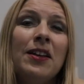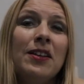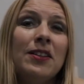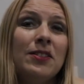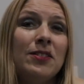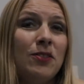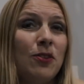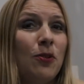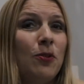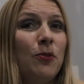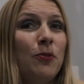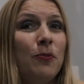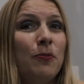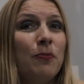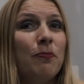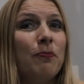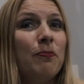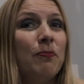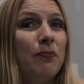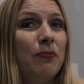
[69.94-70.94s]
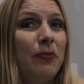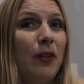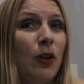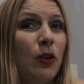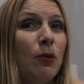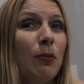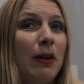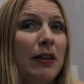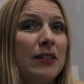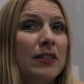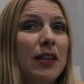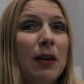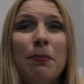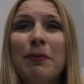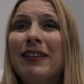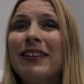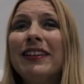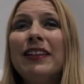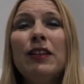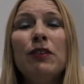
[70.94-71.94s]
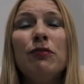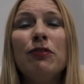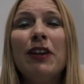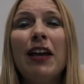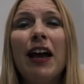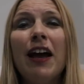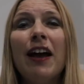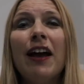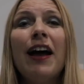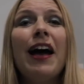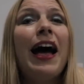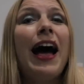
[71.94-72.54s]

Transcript: So now you might say, but Livia,